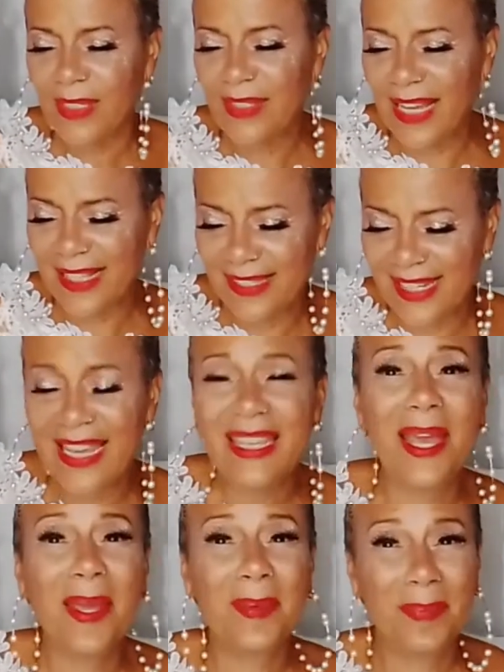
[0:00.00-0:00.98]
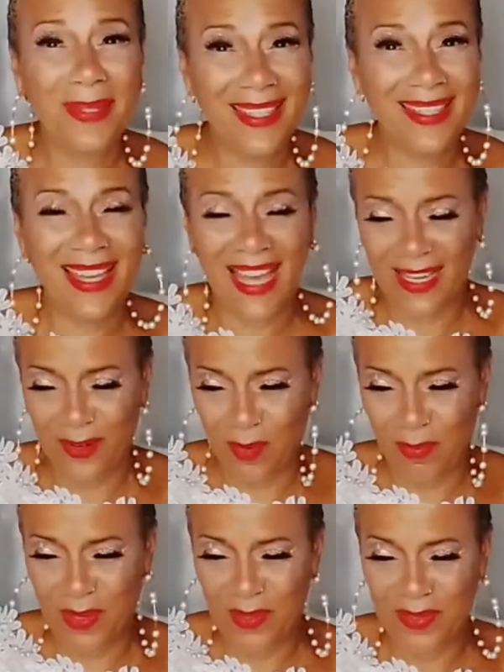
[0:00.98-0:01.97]
Let's take a peek at
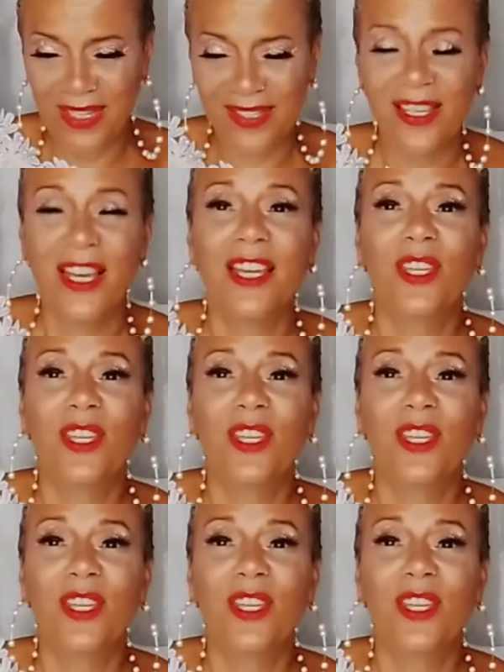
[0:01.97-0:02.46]
your bonus.